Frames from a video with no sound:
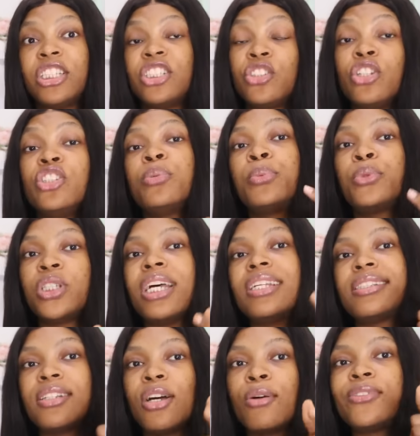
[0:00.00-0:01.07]
she's going to push
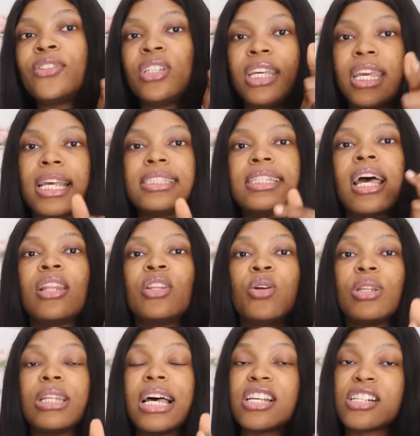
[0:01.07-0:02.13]
herself to get
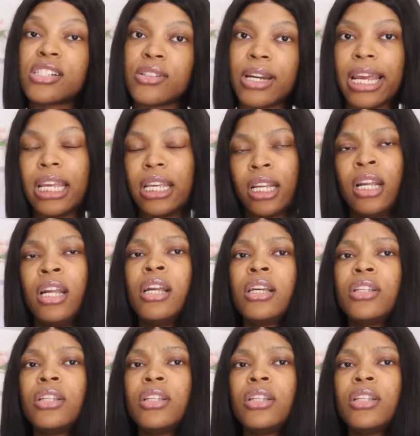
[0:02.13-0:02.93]
another strike.